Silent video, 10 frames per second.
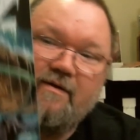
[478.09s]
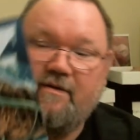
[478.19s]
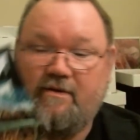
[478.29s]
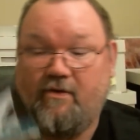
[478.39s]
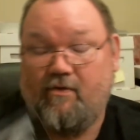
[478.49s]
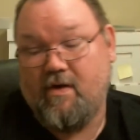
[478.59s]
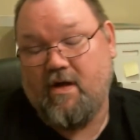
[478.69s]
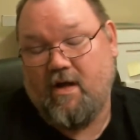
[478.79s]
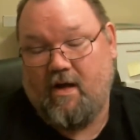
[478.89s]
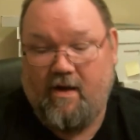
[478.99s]
So,
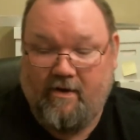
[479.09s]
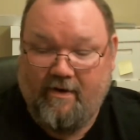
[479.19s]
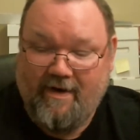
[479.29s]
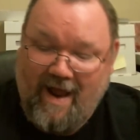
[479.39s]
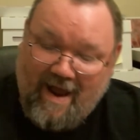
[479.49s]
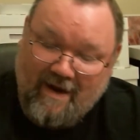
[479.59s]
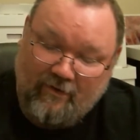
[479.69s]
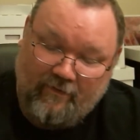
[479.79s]
all right, I don't